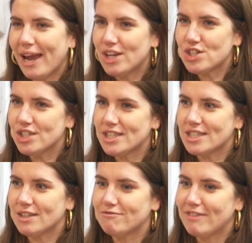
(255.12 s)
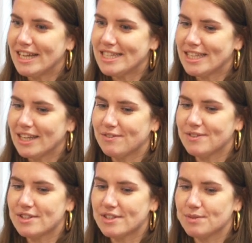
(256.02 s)
Patients and
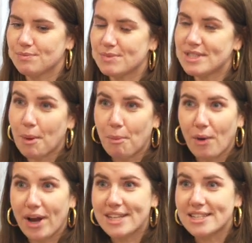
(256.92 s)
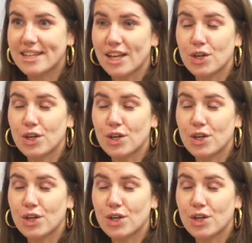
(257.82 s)
relatives separated.